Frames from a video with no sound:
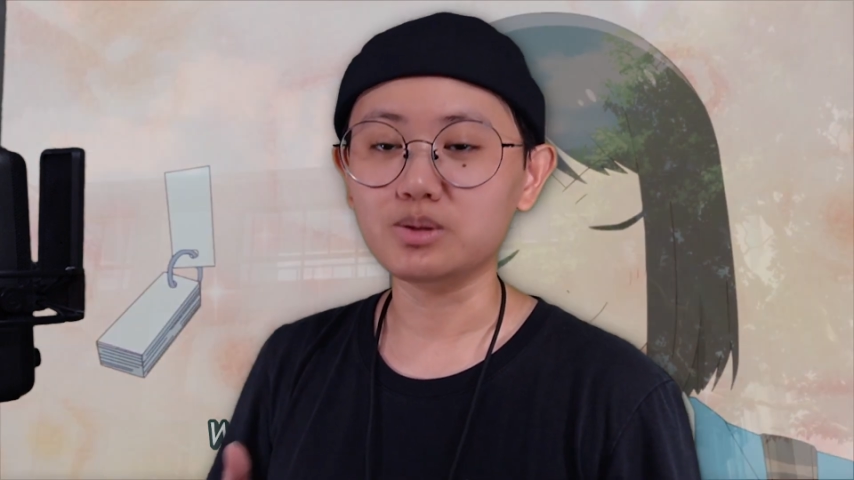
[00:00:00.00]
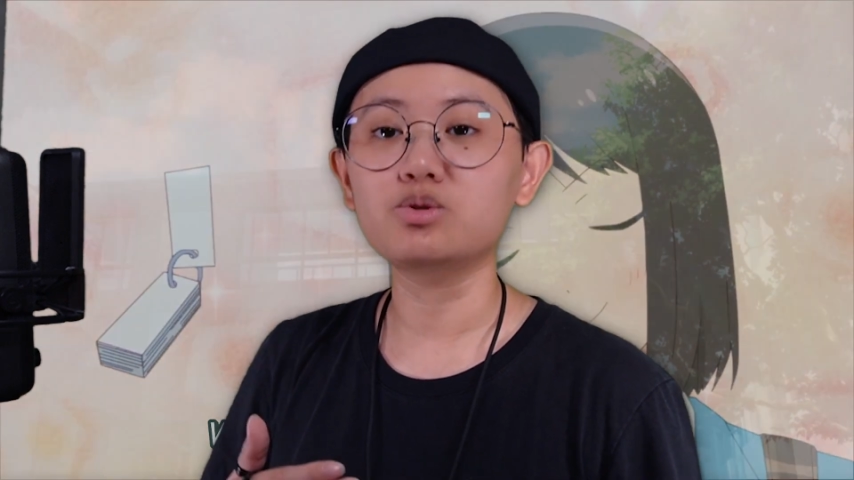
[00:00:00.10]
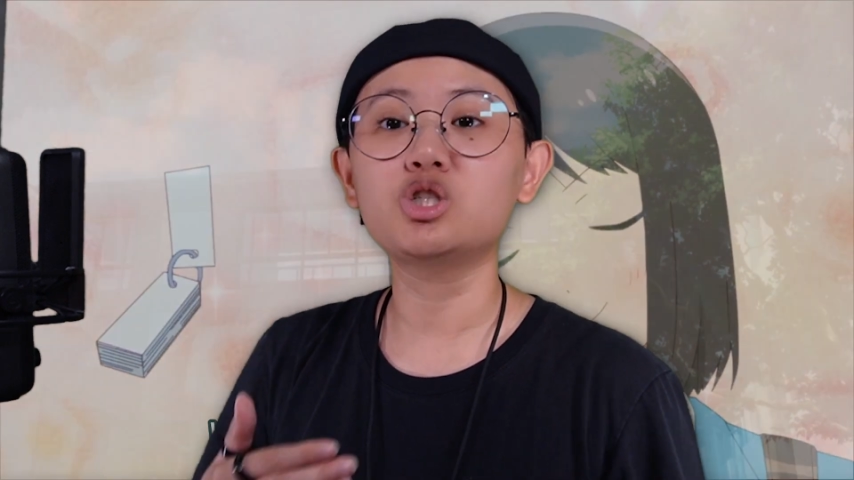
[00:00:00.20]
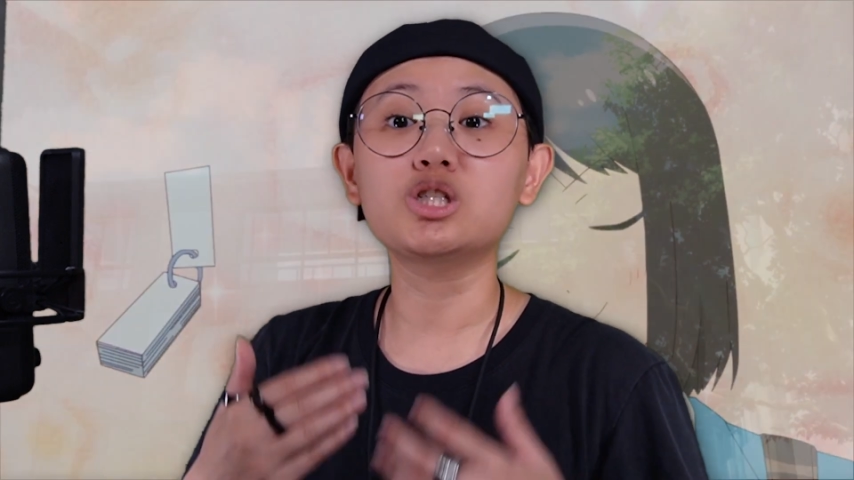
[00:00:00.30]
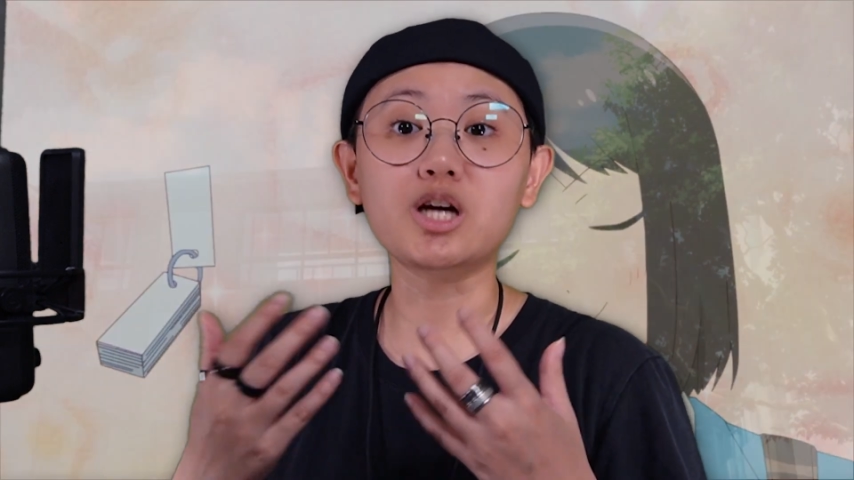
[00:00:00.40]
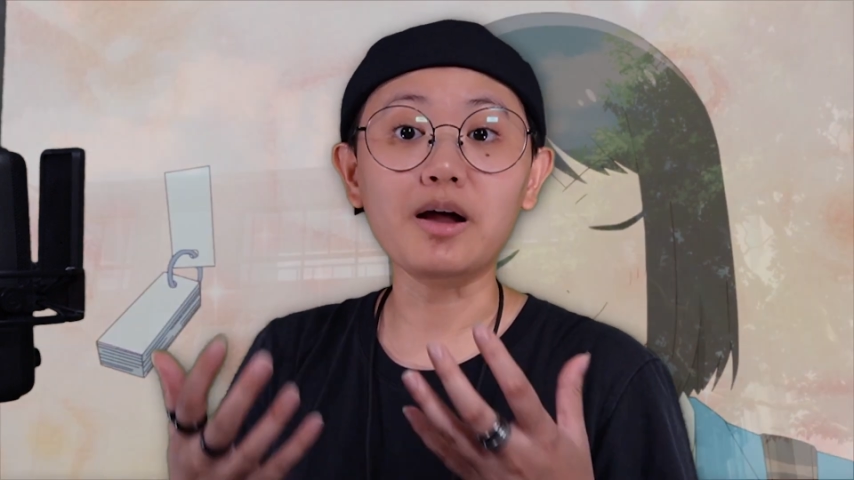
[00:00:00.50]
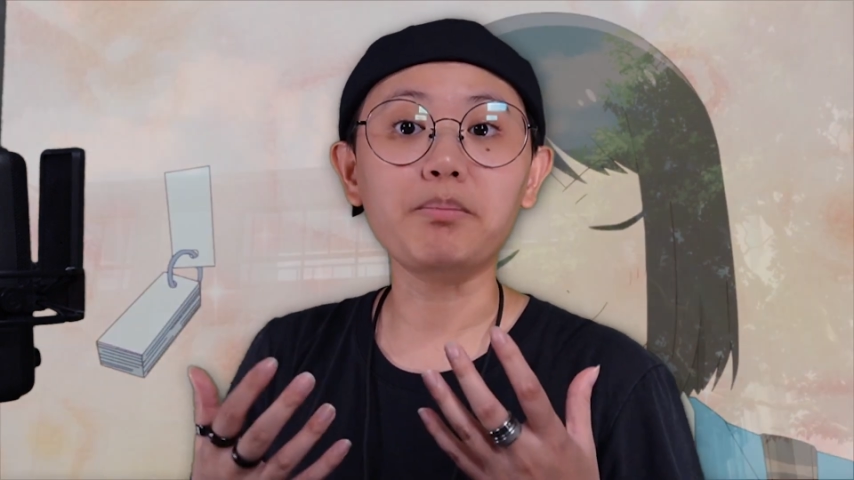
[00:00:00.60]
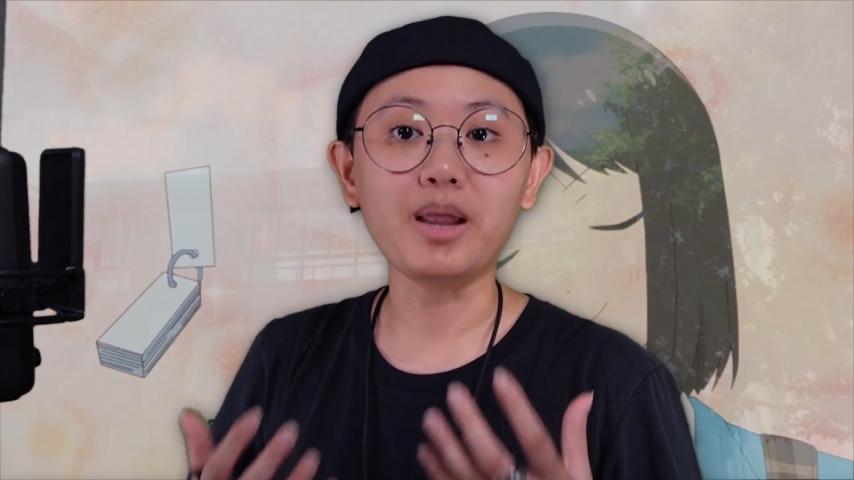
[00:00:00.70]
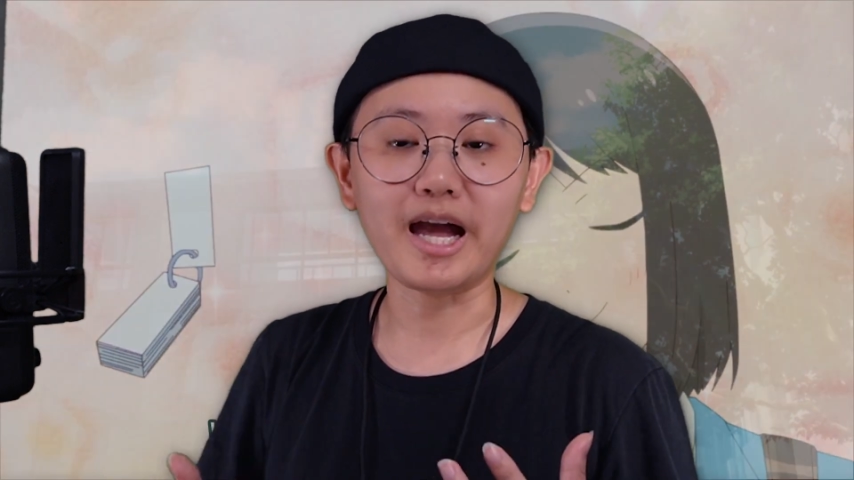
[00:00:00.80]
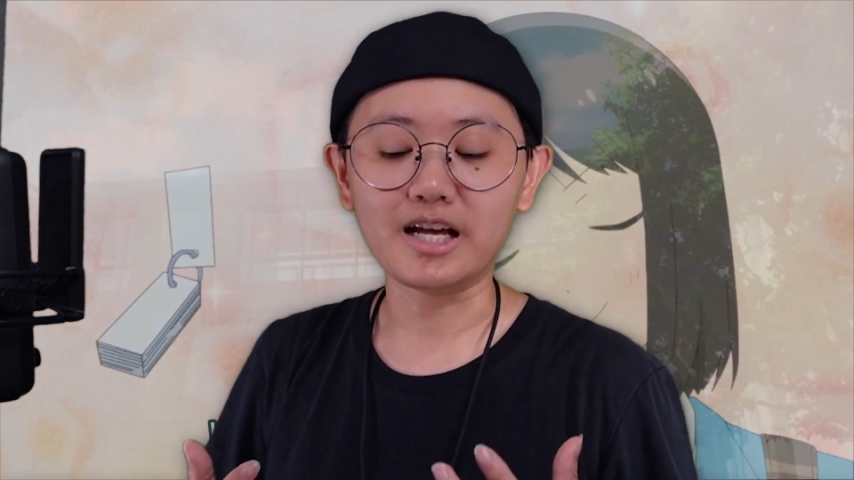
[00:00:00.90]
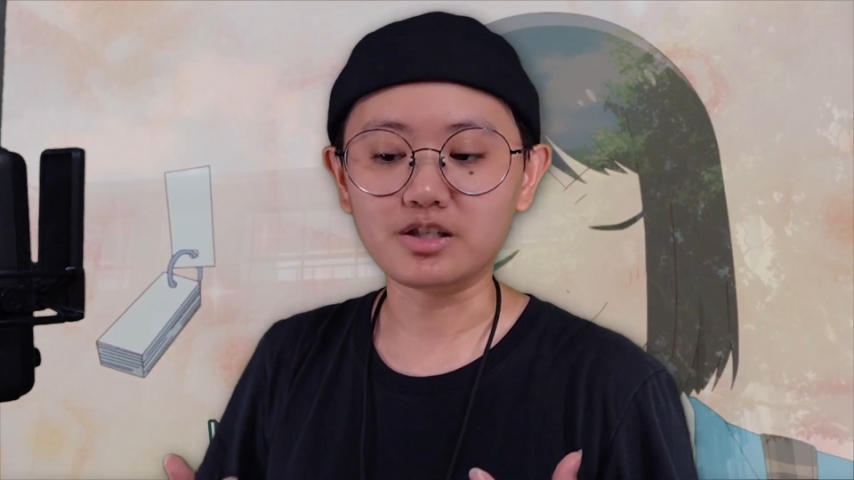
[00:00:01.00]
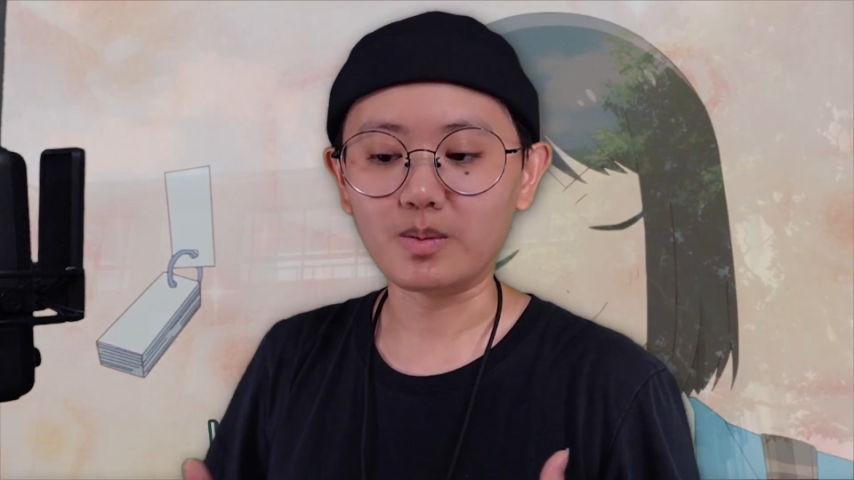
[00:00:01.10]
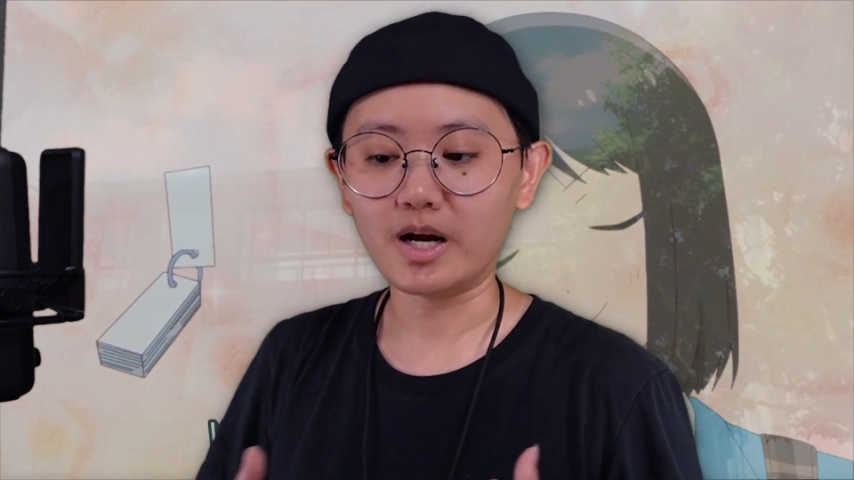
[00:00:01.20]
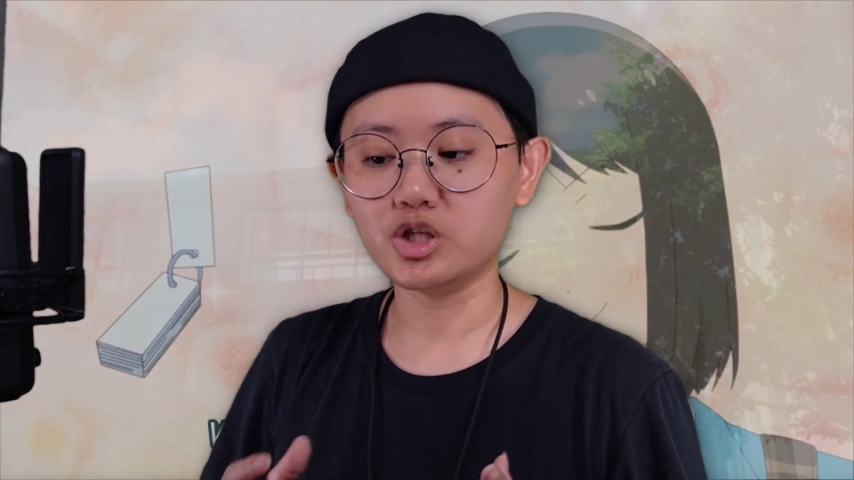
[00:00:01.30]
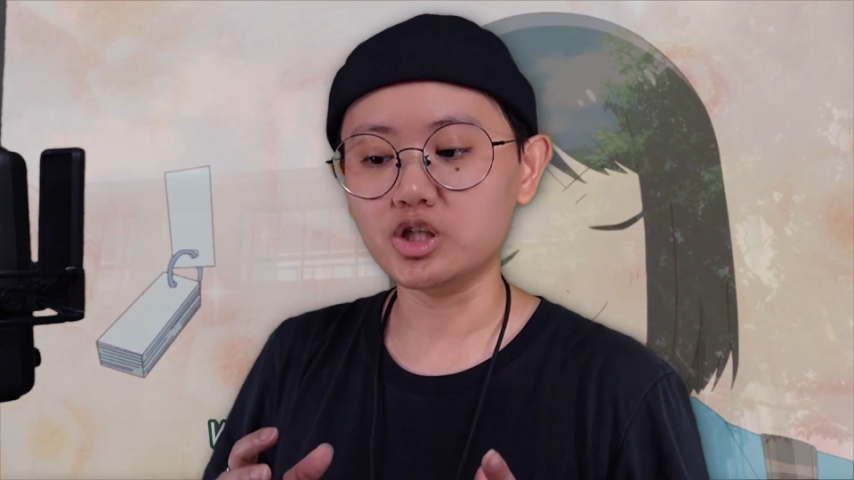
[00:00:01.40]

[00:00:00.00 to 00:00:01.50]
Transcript: She's got plans, right?